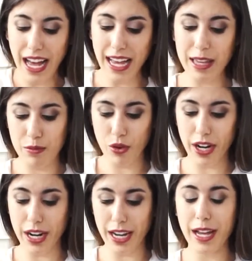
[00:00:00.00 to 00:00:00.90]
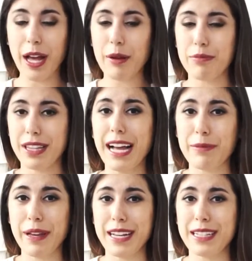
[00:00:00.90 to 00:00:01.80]
I am wearing
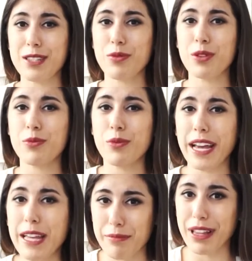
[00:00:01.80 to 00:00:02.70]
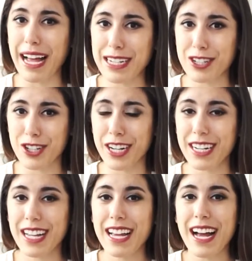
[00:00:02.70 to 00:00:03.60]
black pants with a white and black
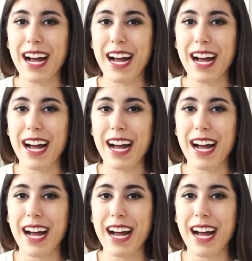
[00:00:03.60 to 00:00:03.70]
shirt.